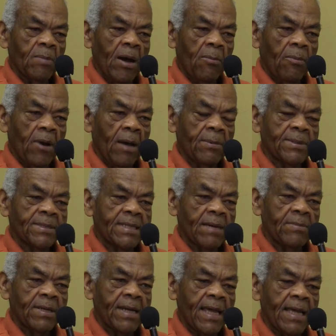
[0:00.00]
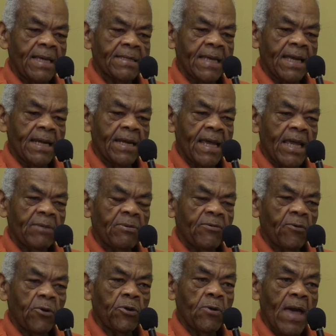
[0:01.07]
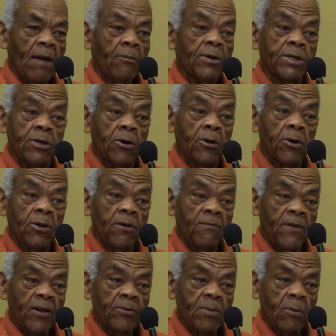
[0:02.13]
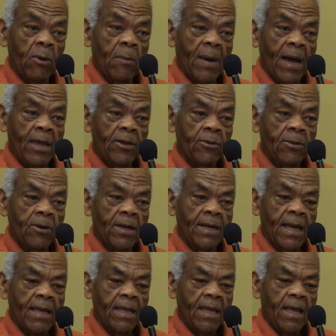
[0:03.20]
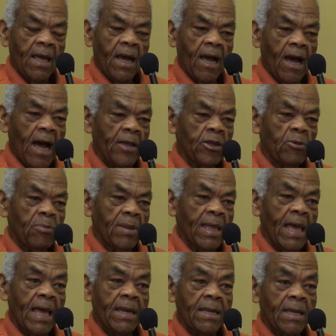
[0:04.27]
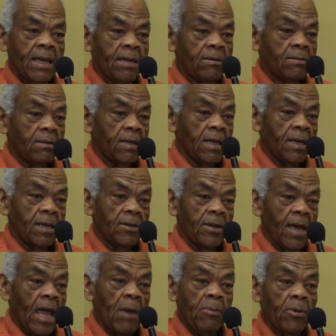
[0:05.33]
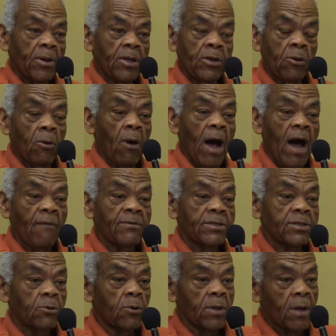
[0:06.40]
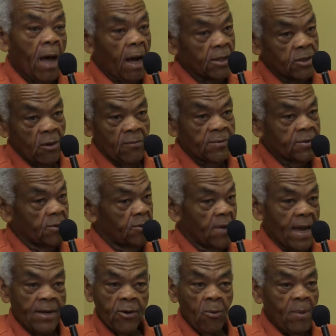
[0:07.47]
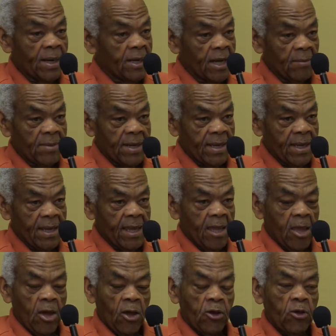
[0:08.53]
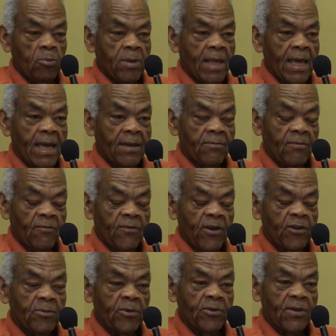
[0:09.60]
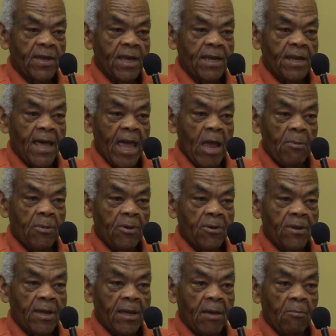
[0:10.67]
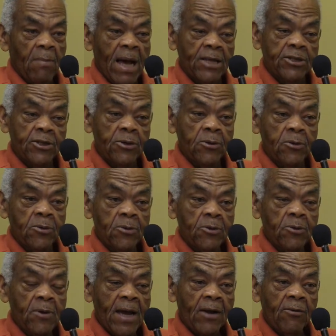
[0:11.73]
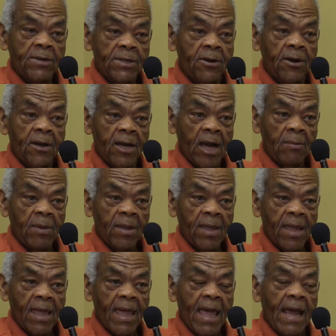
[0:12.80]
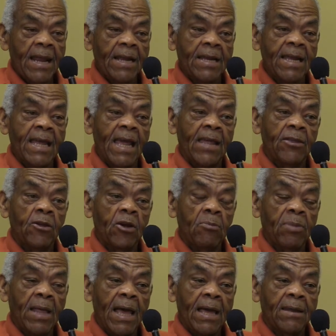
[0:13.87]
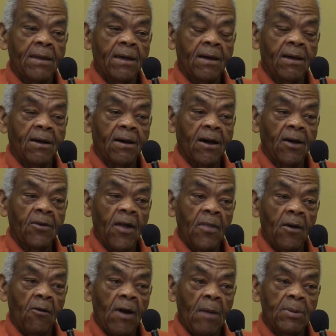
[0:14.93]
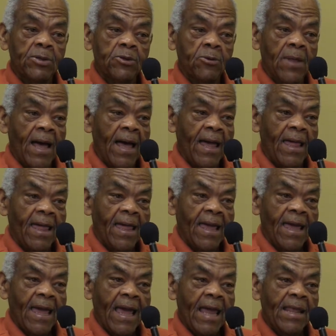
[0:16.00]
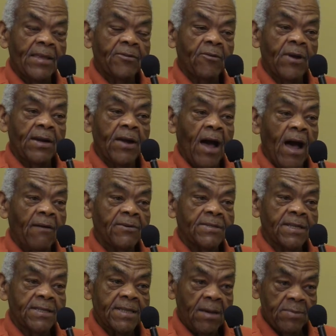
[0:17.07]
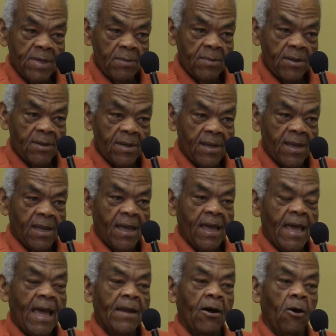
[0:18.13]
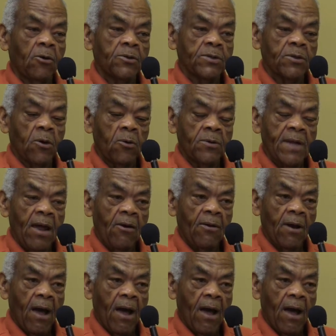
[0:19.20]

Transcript: about probably 70 days, 80 days before you have a return on your investment, whereby you're looking at cotton you plant in April, you don't harvest to what, October. So you got no money coming in. You plant vegetables in April, by June, you got a return coming. And again, you can plant another crop in July, and it's ready to harvest in September. And also, there are